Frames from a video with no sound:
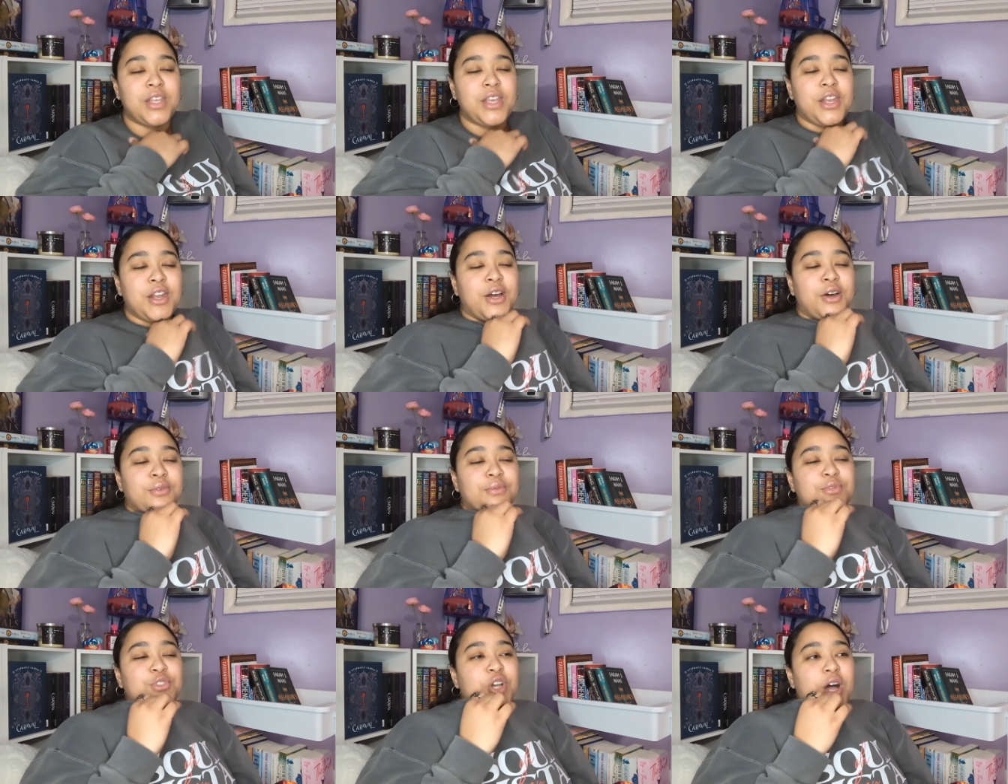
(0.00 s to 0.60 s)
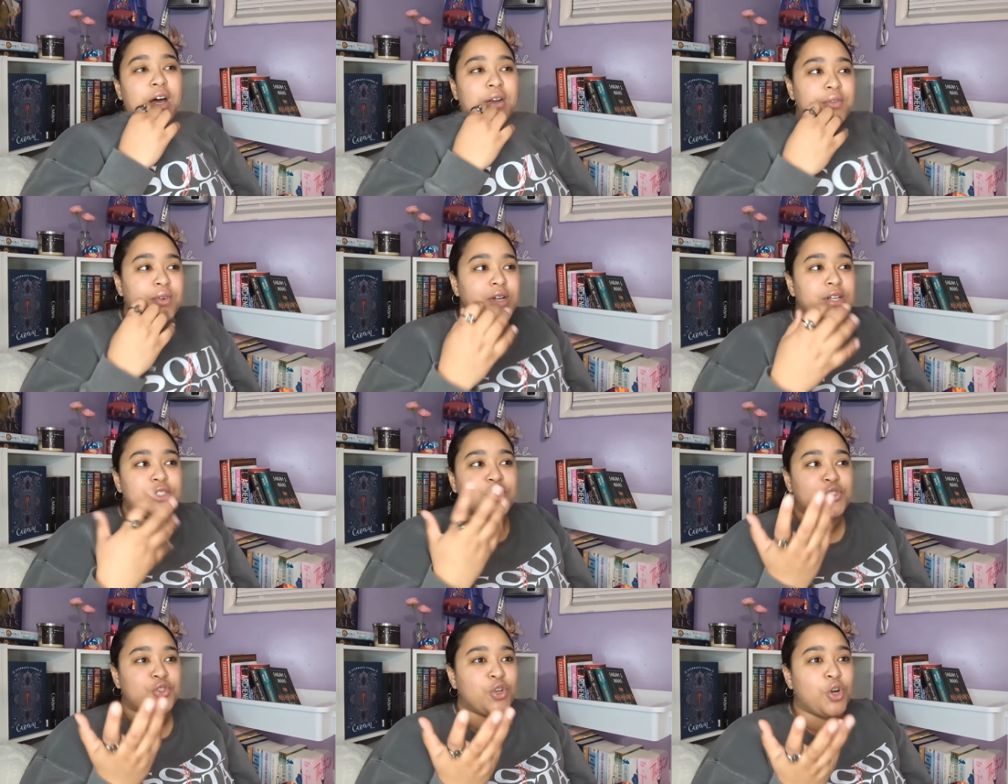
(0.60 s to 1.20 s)
you know,
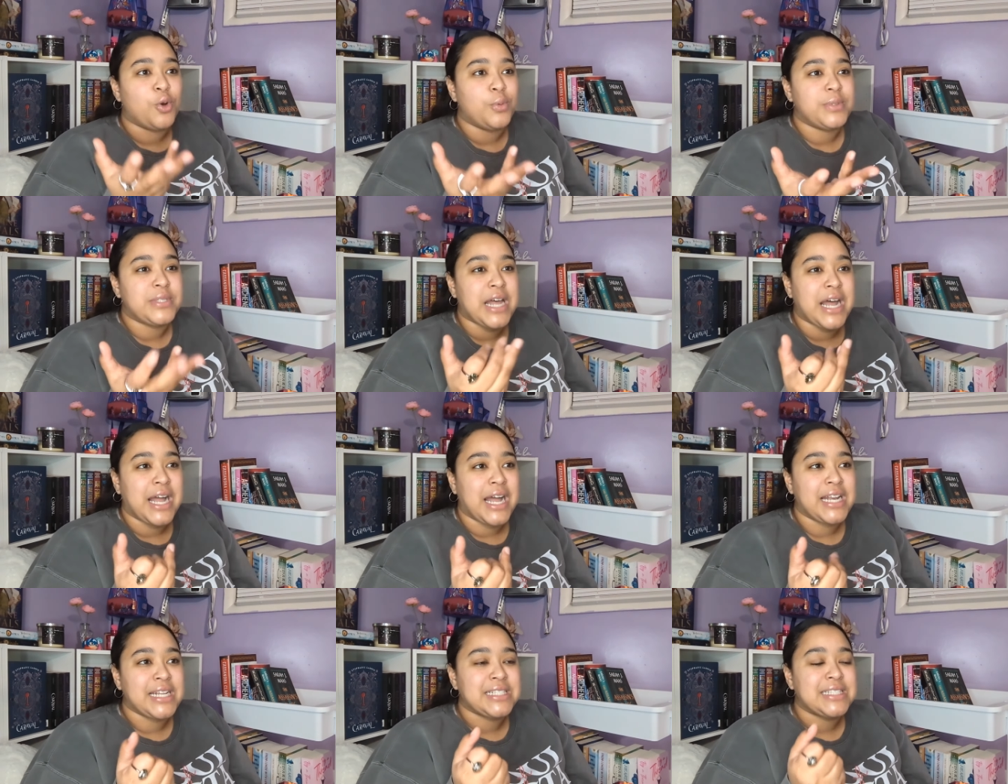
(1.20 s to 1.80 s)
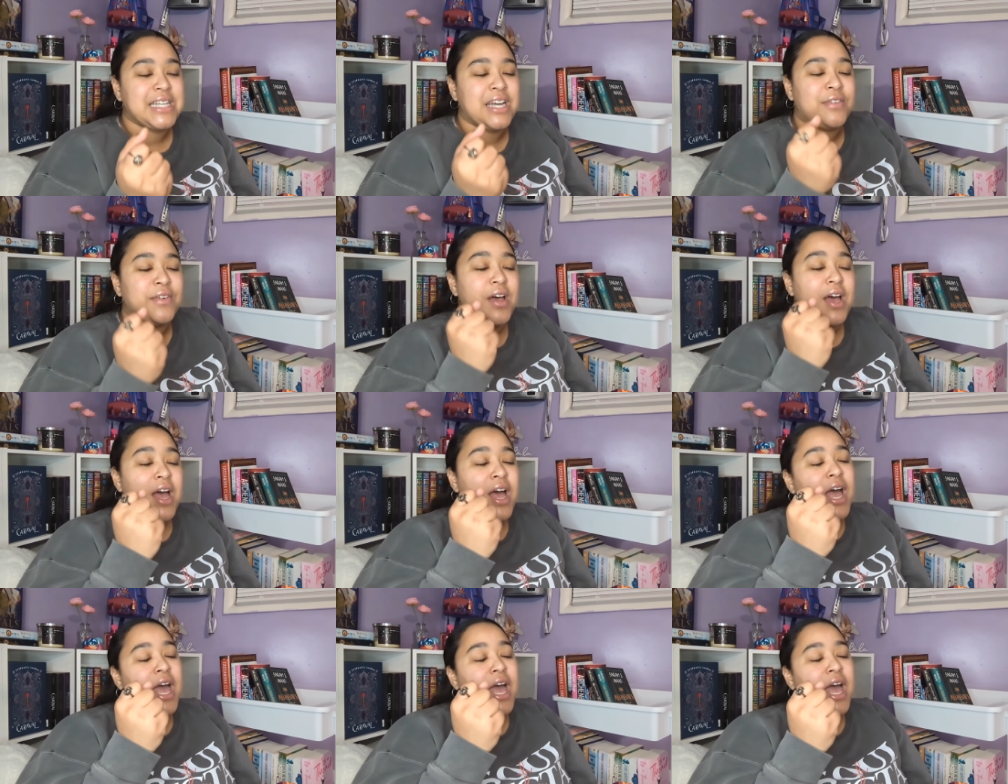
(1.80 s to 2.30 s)
genres, tropes, that kind of stuff.